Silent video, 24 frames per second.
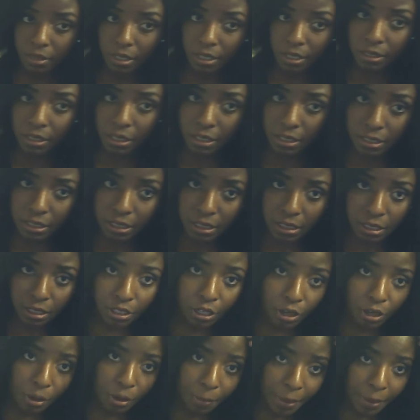you can see the
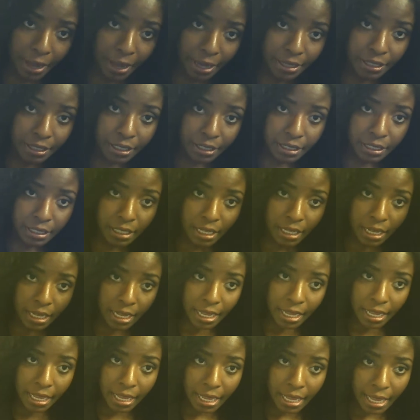curl pattern
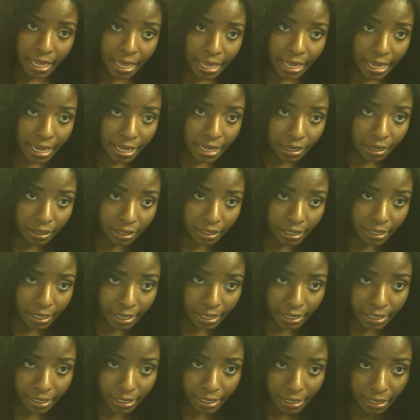and look
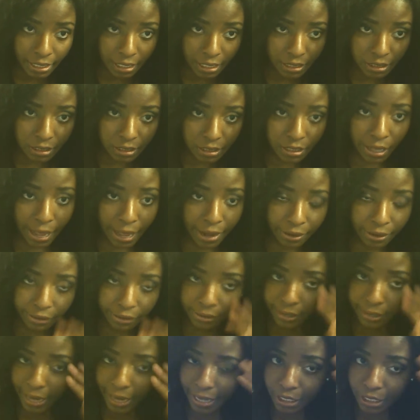at it it's that
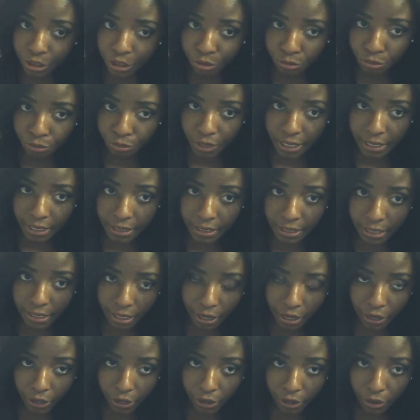nice ringlet
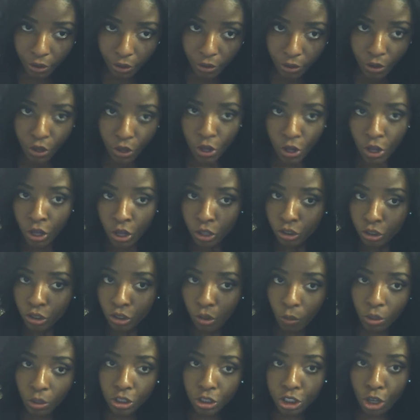curl
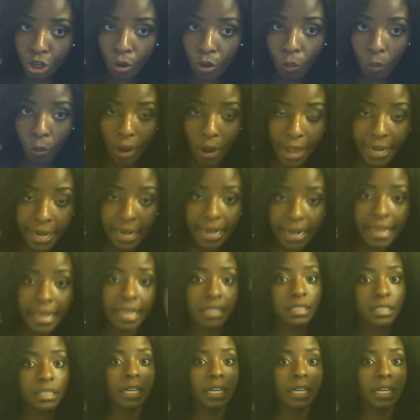so once you wet it it's